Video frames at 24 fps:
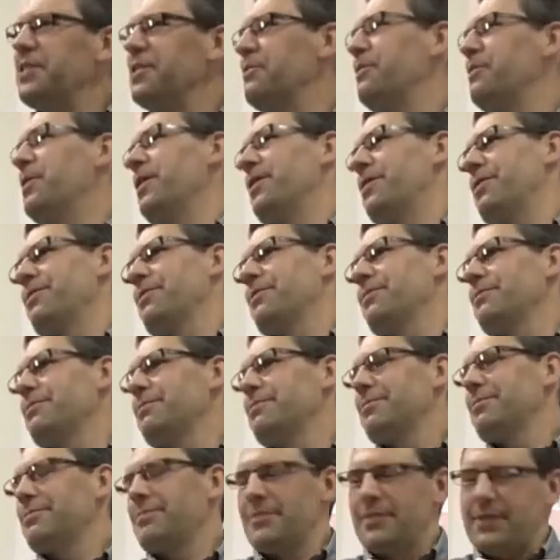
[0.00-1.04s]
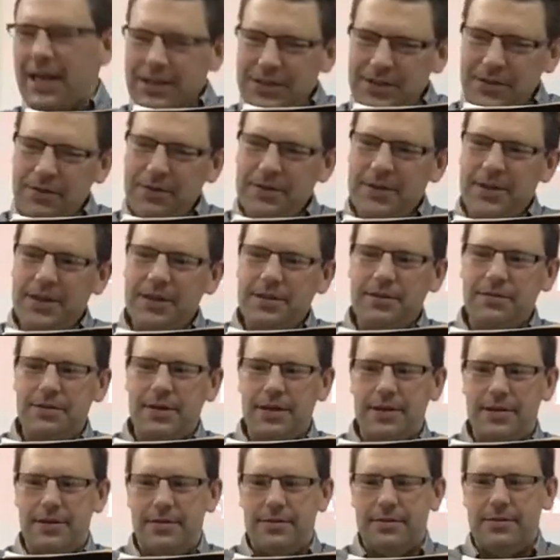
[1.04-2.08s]
with. That's who we're dealing
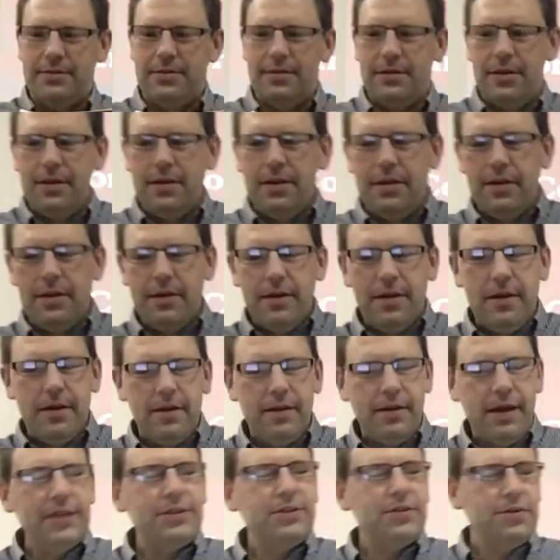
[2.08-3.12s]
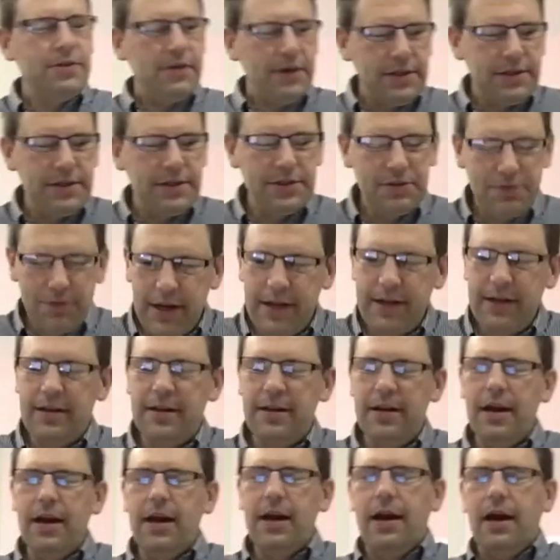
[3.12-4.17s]
with. That's who this is
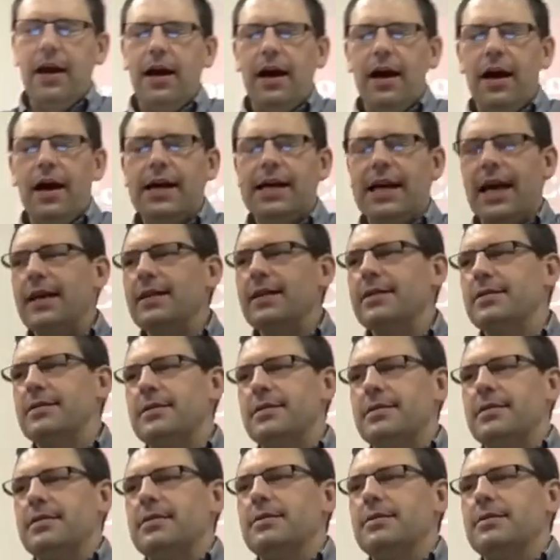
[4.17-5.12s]
written against.